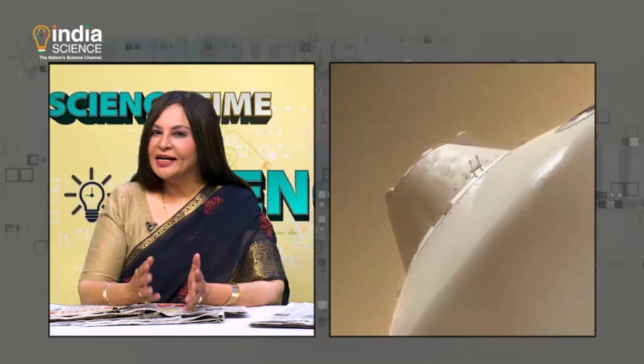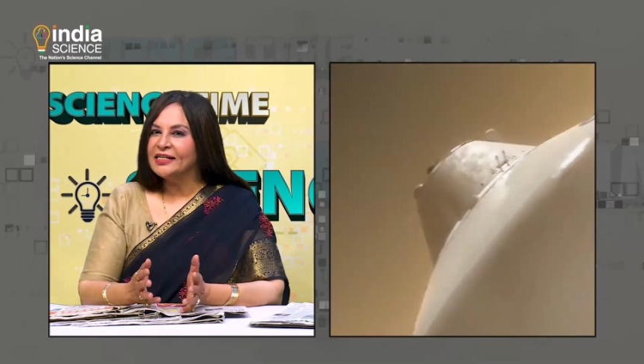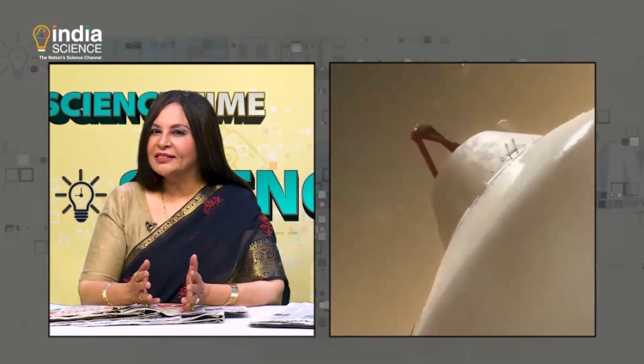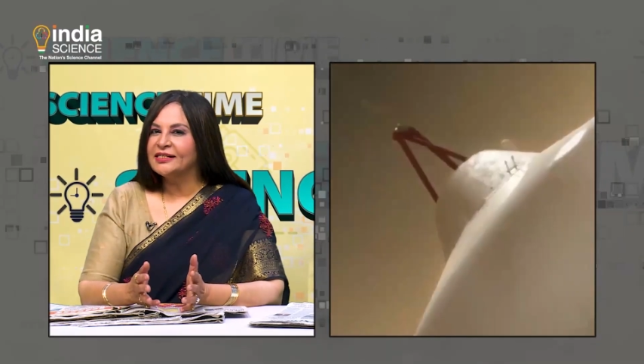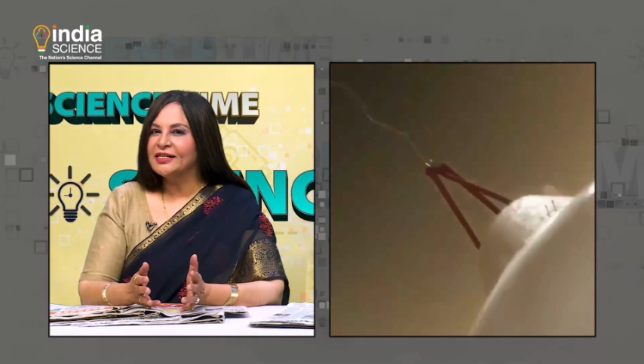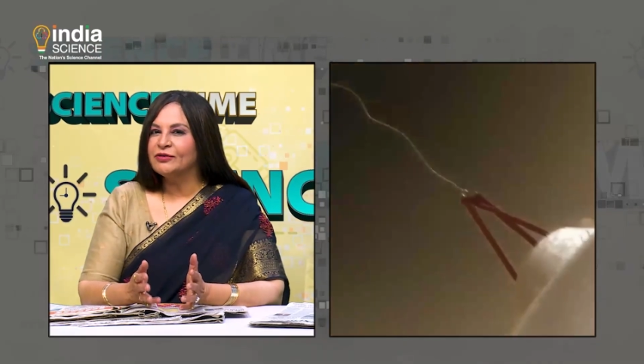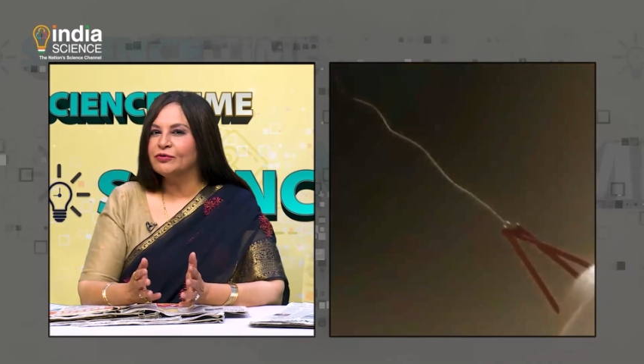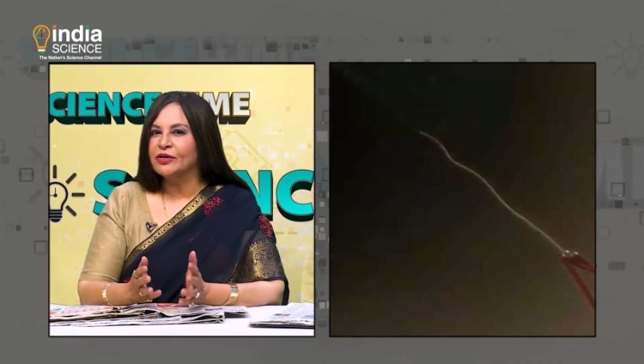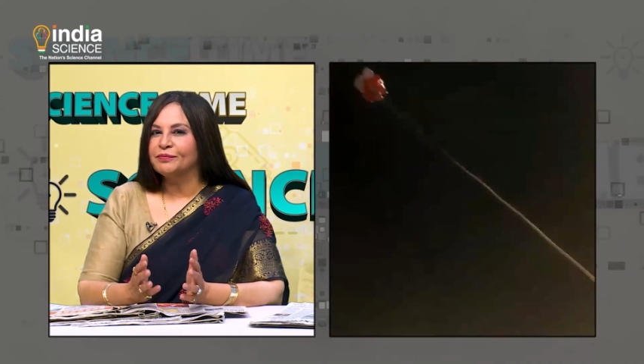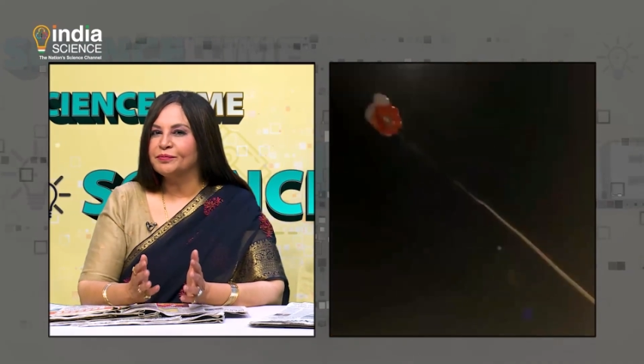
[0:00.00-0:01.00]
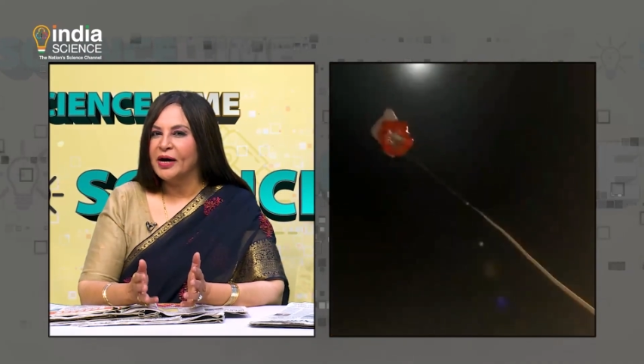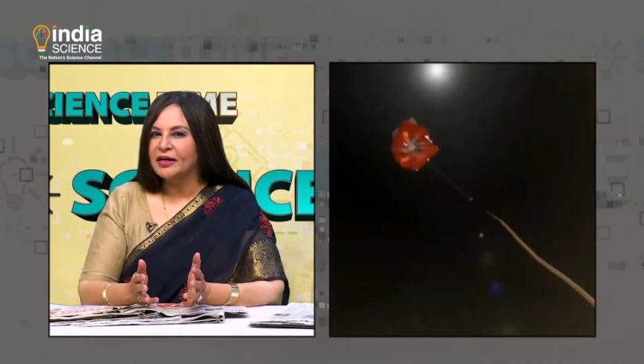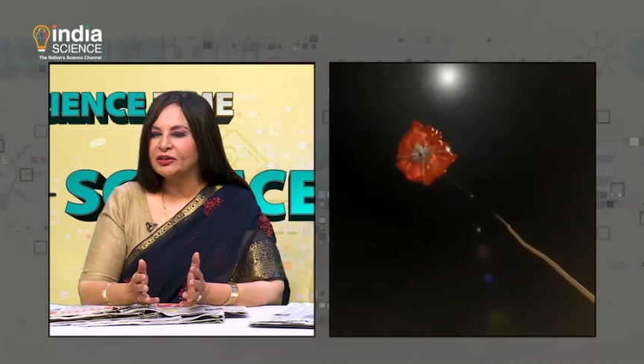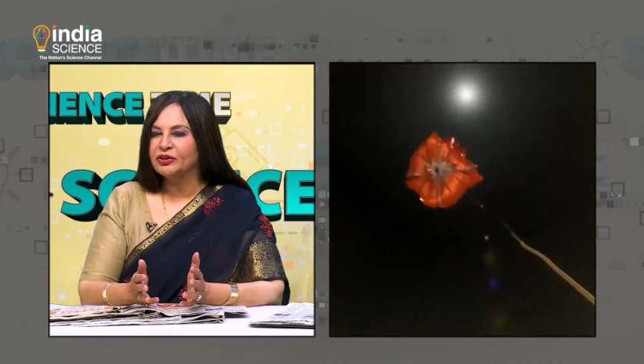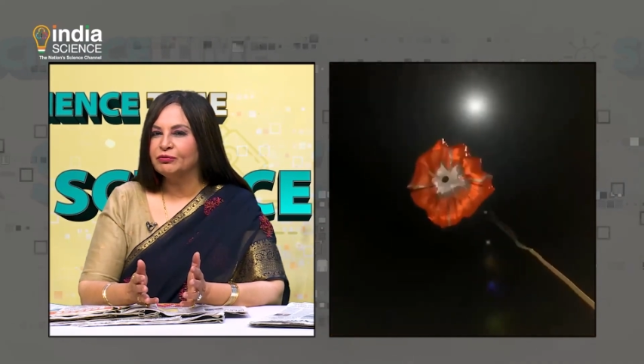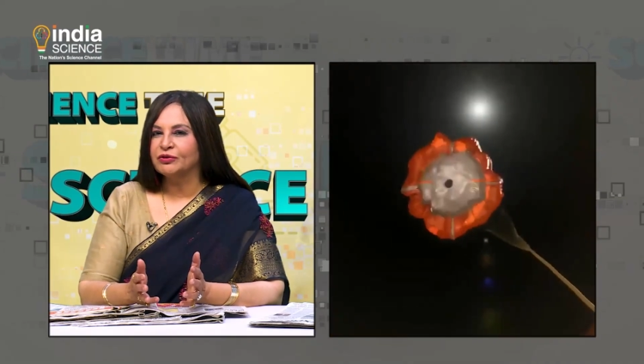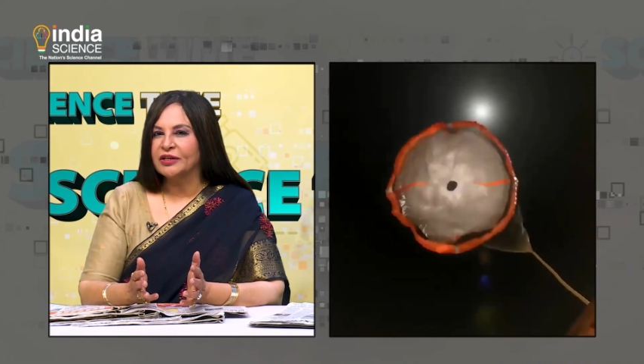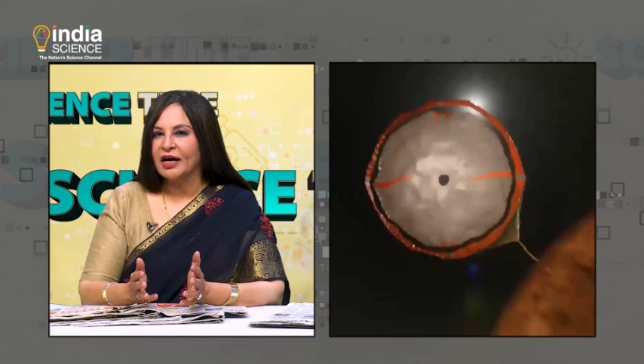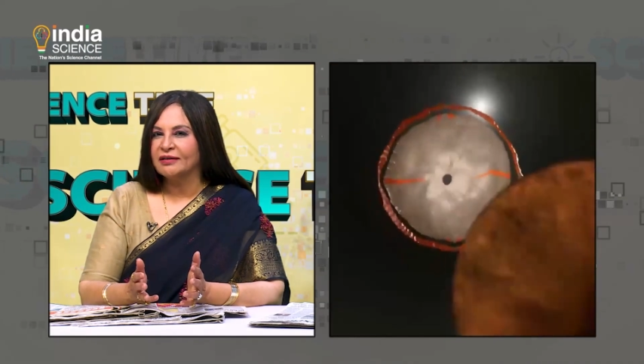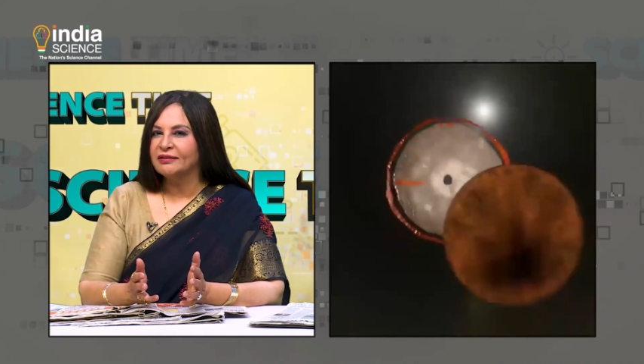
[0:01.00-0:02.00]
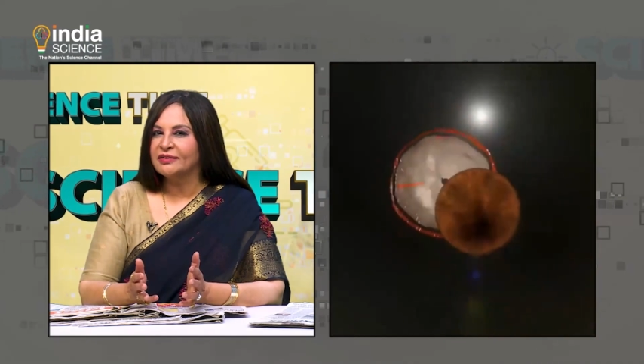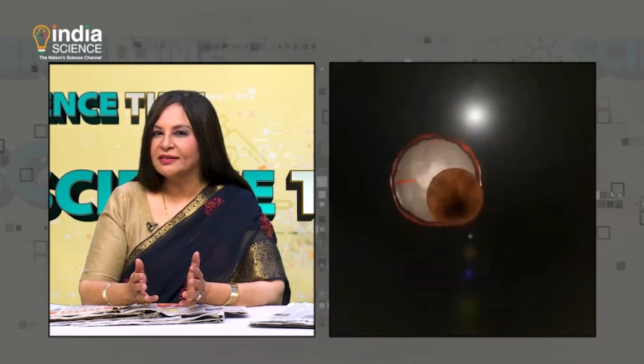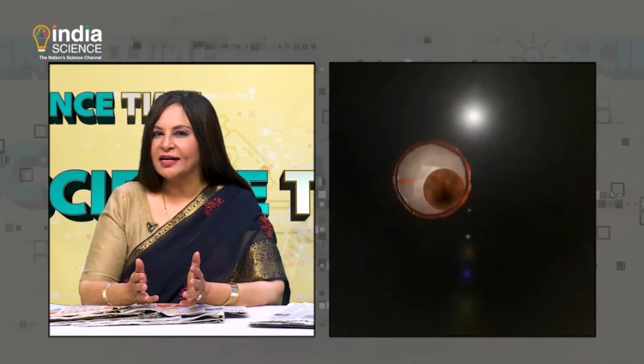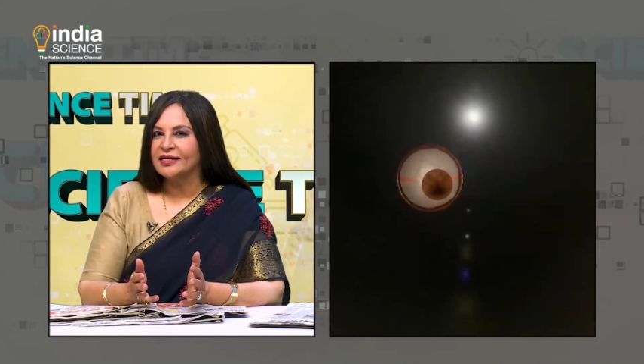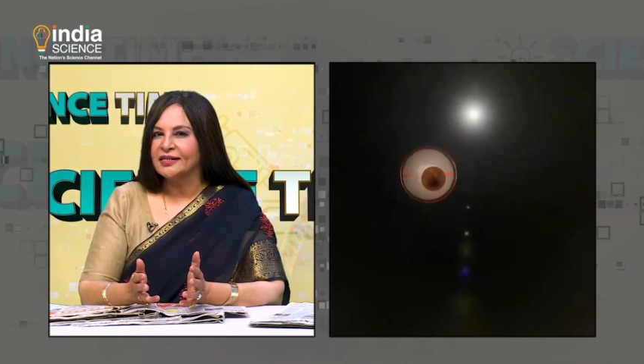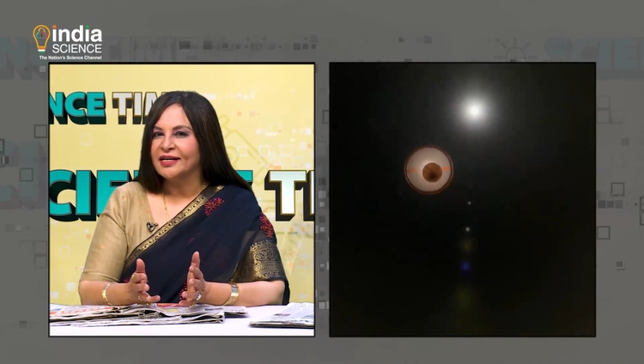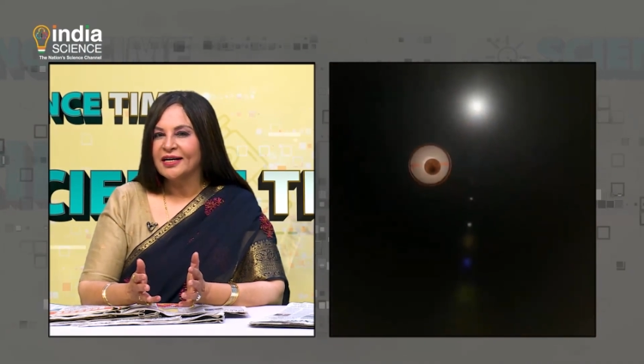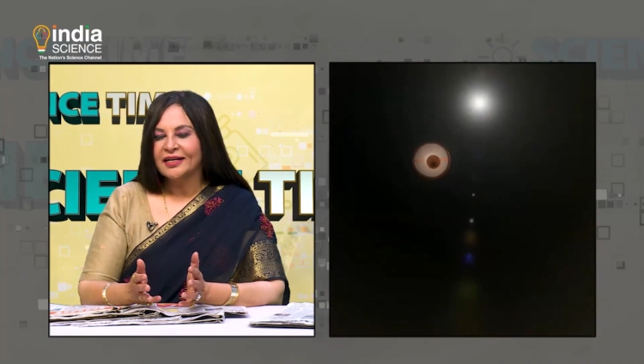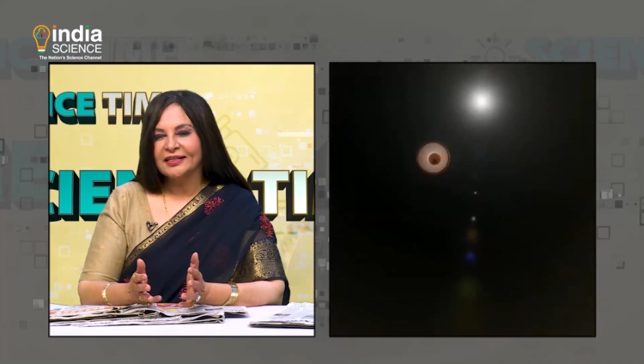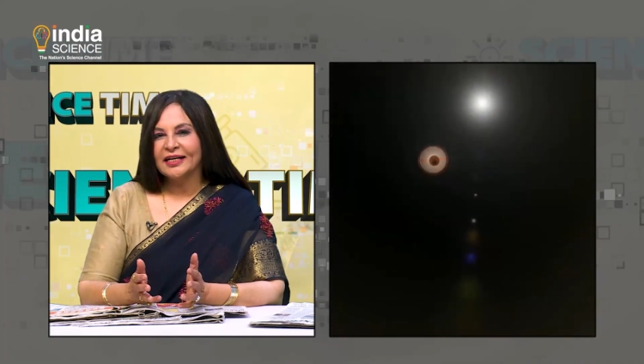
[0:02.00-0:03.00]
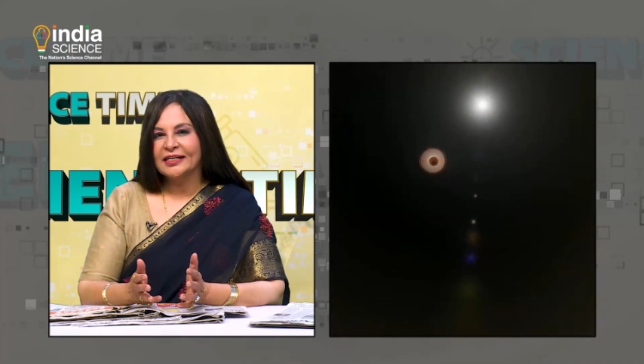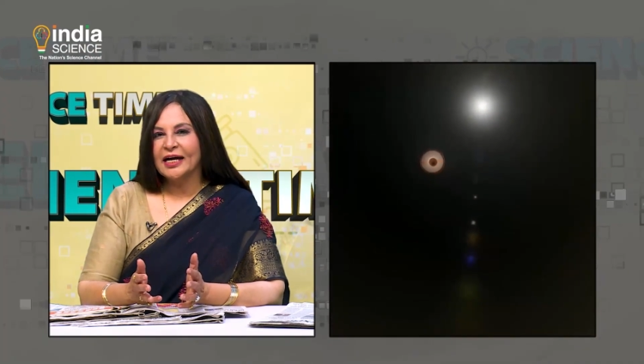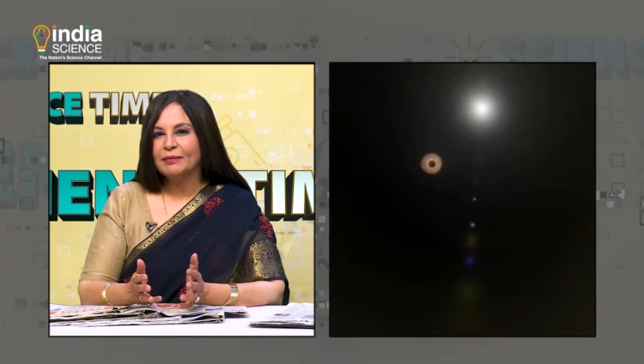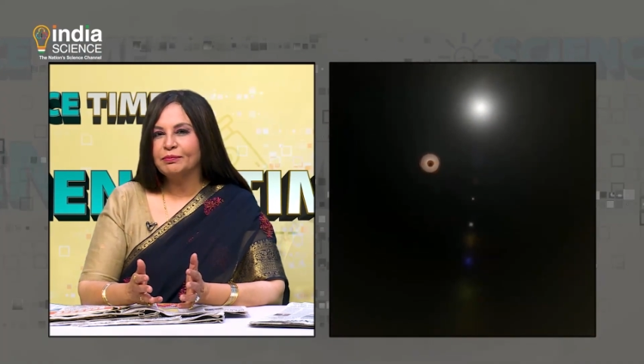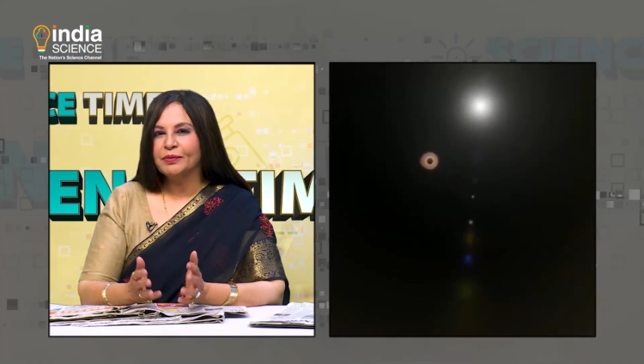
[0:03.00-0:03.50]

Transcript: etched into the parachute's underside that helped